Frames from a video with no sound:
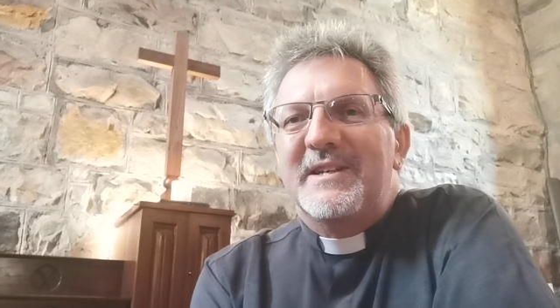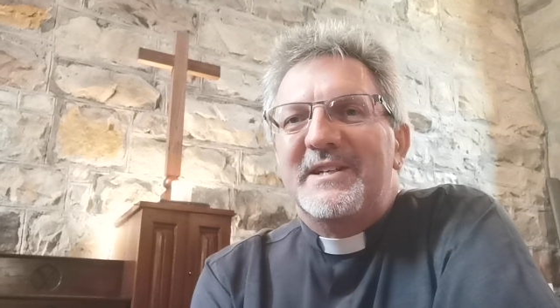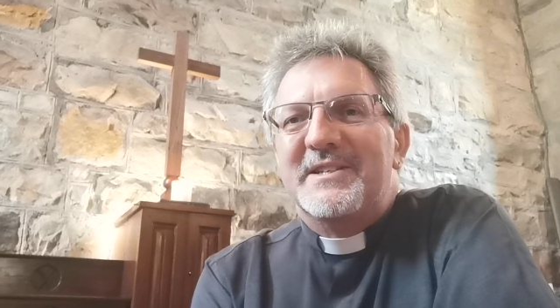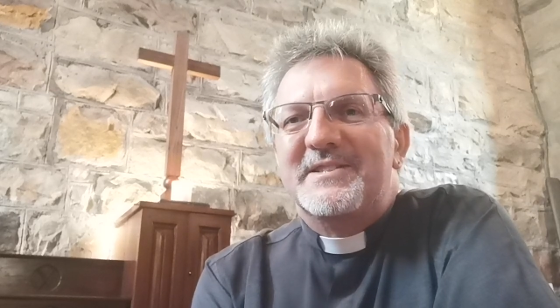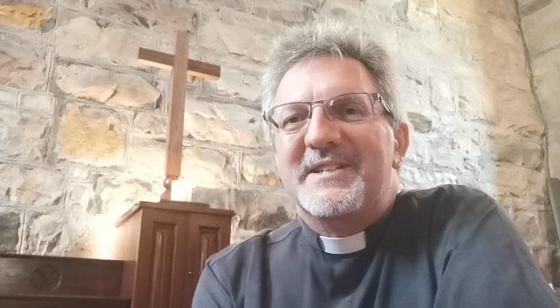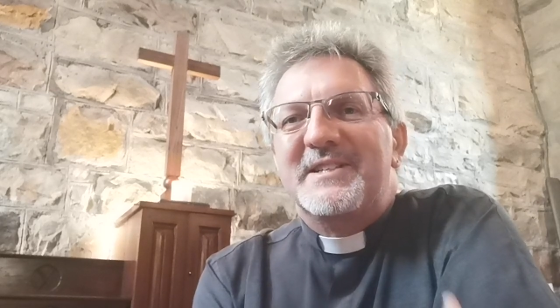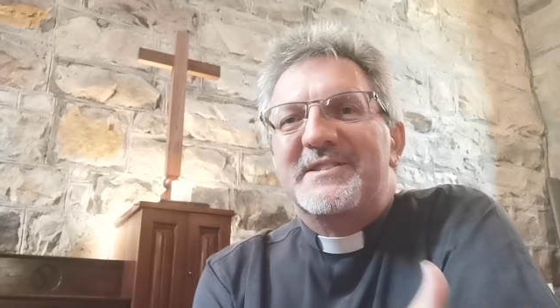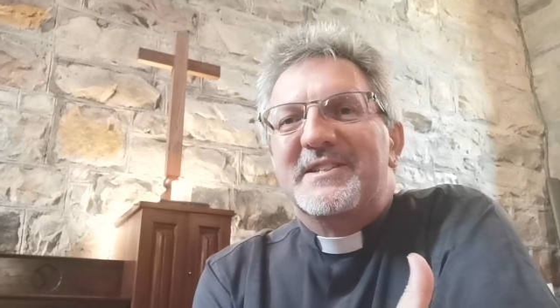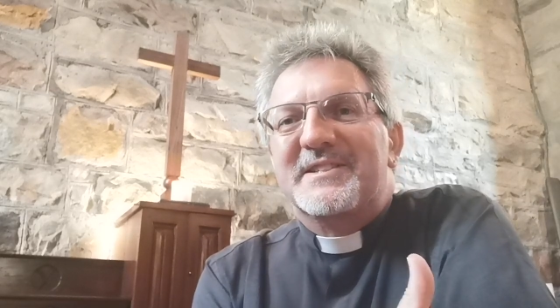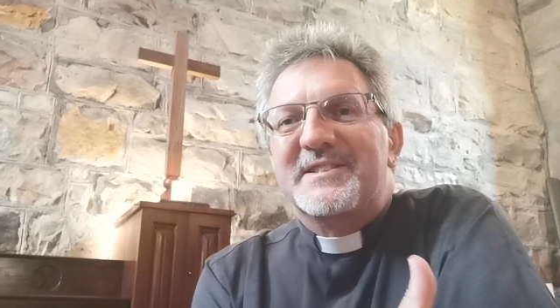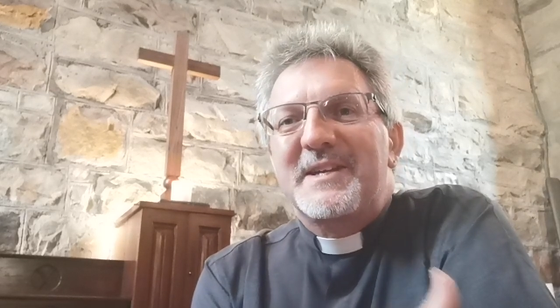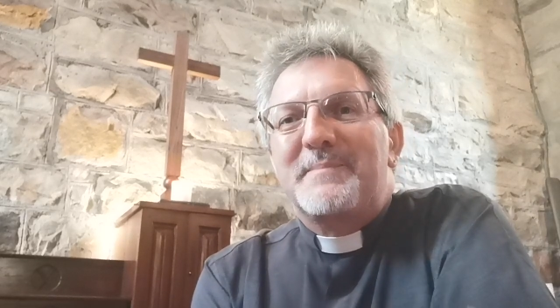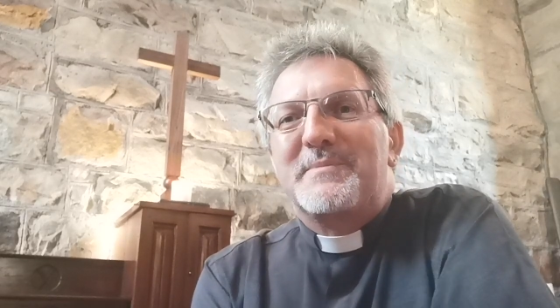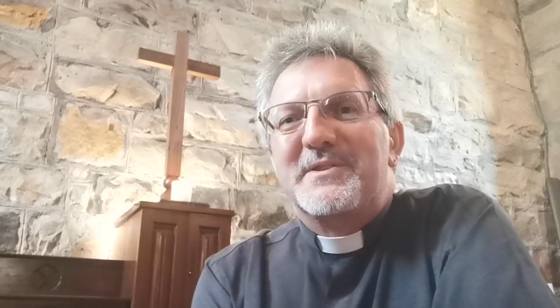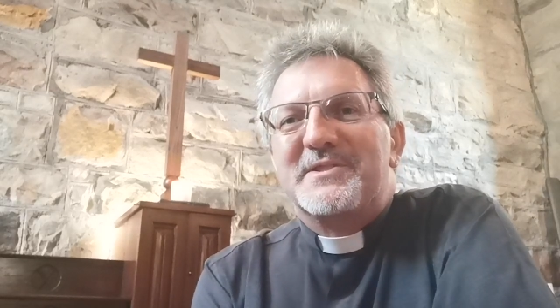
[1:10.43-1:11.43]
in a sense,
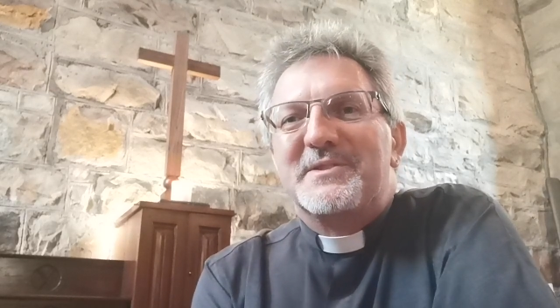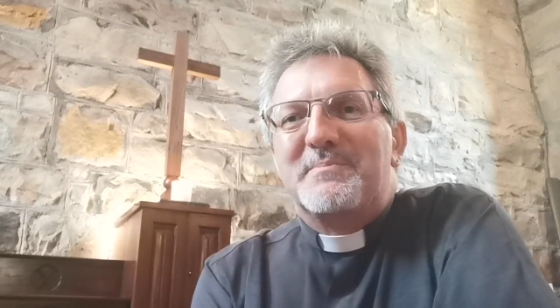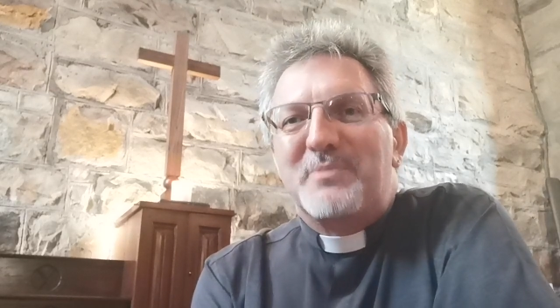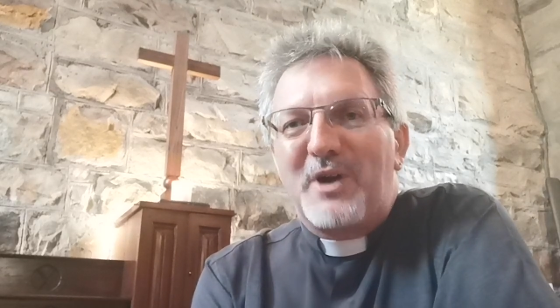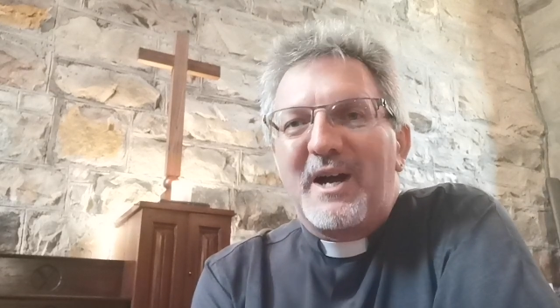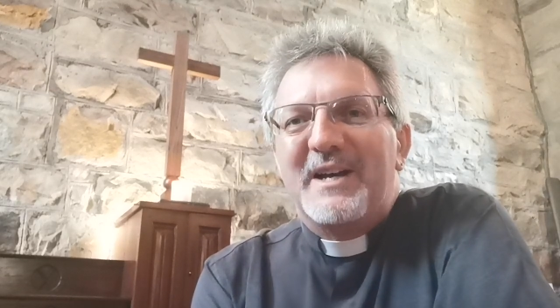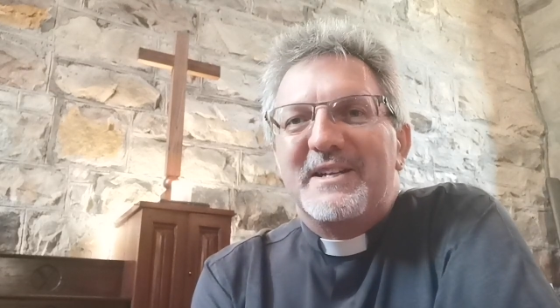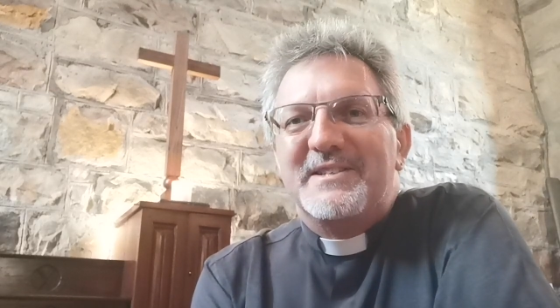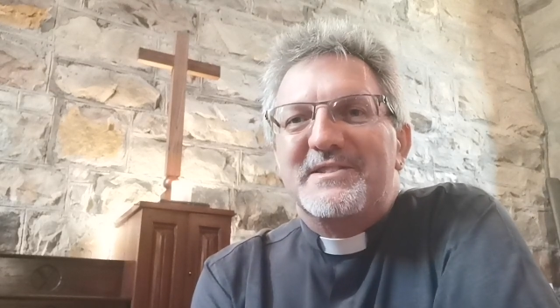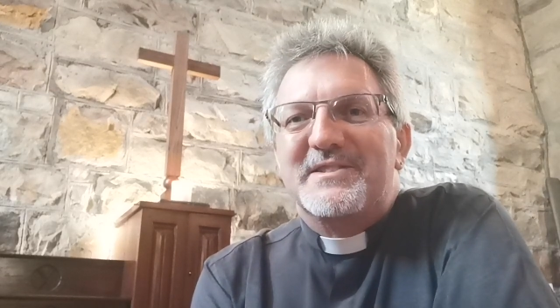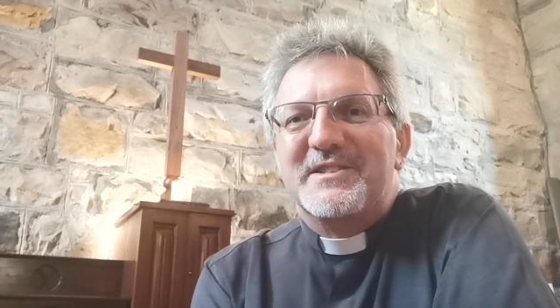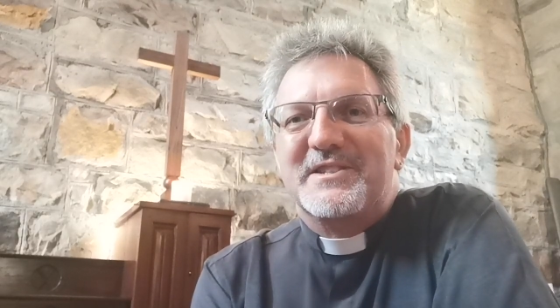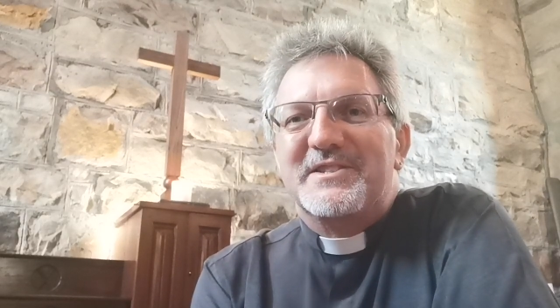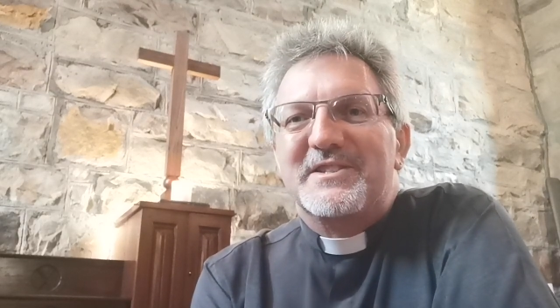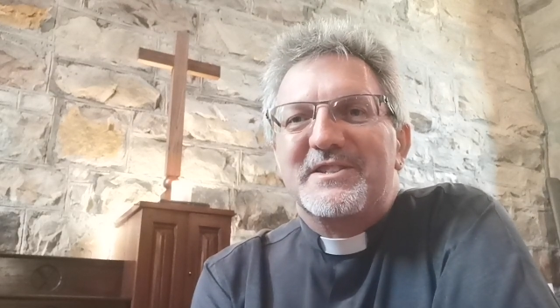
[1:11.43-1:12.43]
accept the
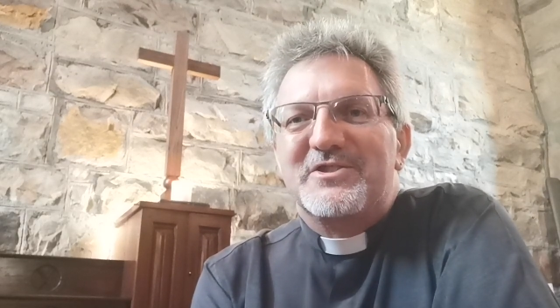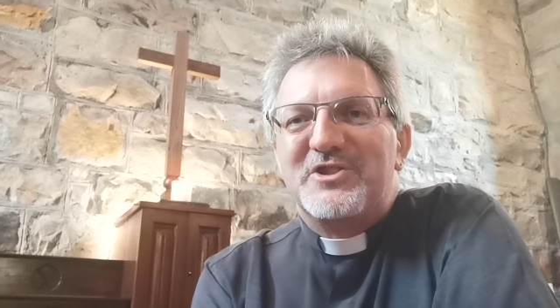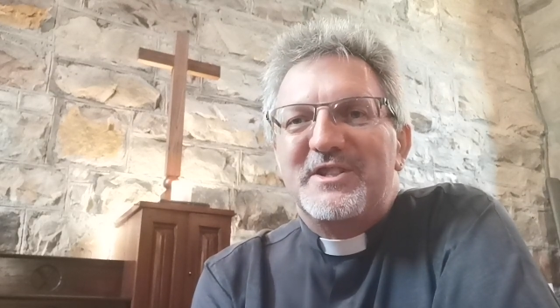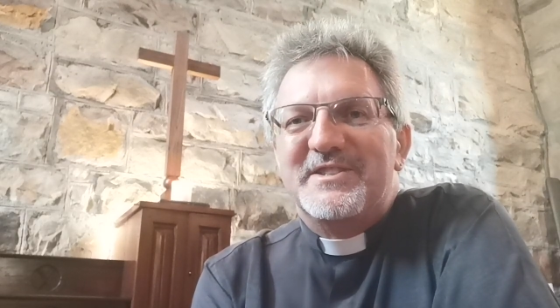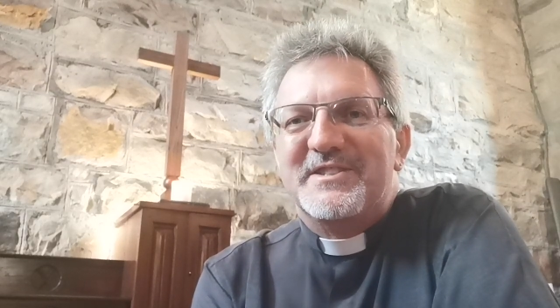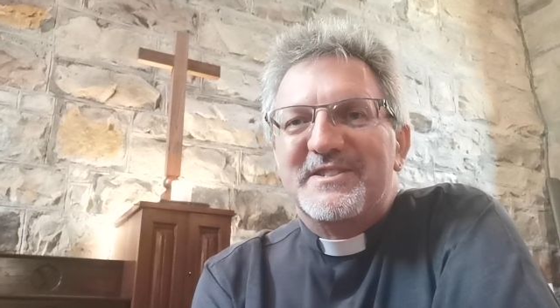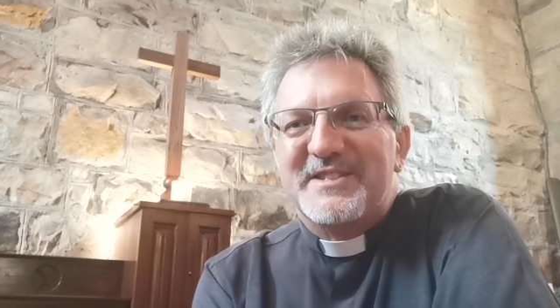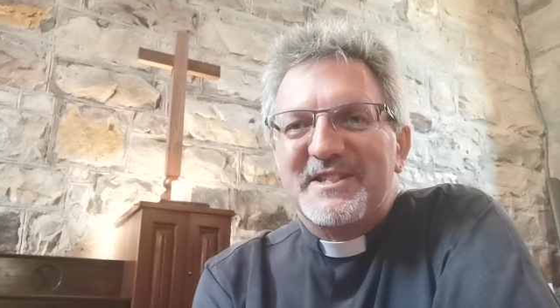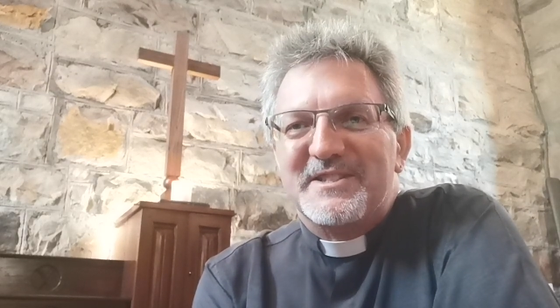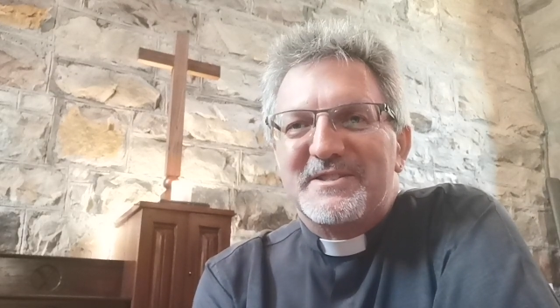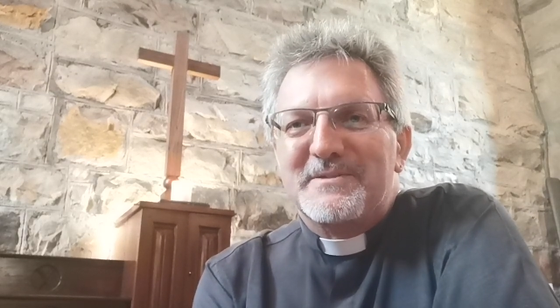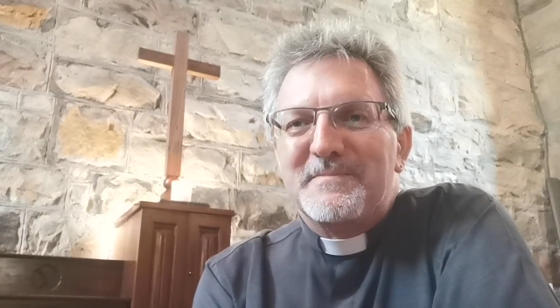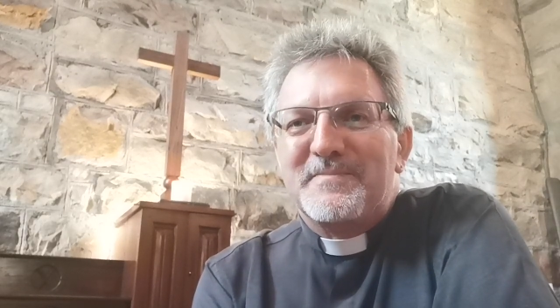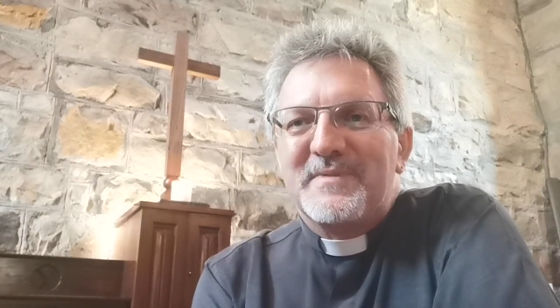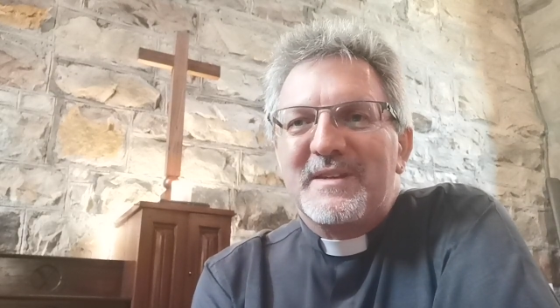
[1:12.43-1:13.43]
surprise that Jesus
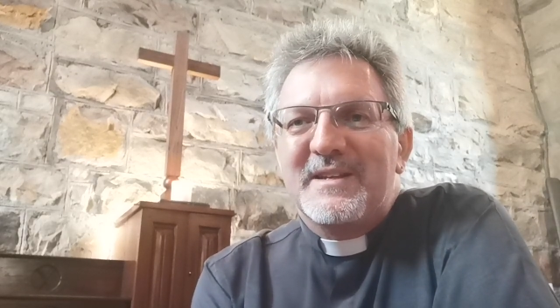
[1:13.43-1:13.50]
is